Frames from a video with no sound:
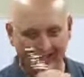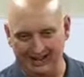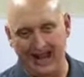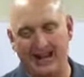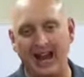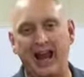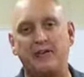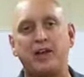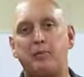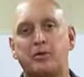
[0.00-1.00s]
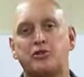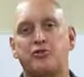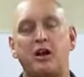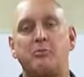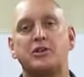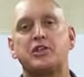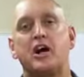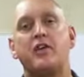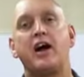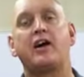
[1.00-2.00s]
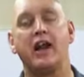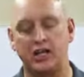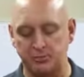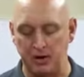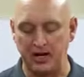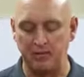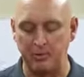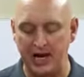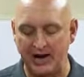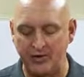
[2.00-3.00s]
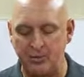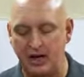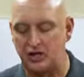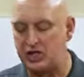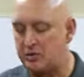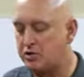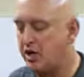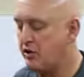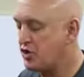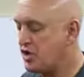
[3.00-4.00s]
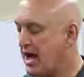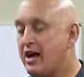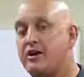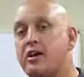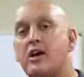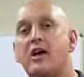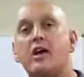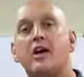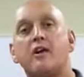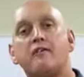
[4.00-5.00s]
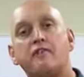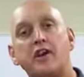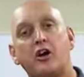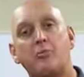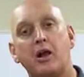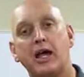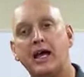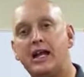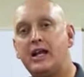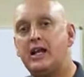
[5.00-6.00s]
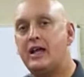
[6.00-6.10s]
I can't keep it straight myself. How can I explain it? But everybody seems to understand finger blade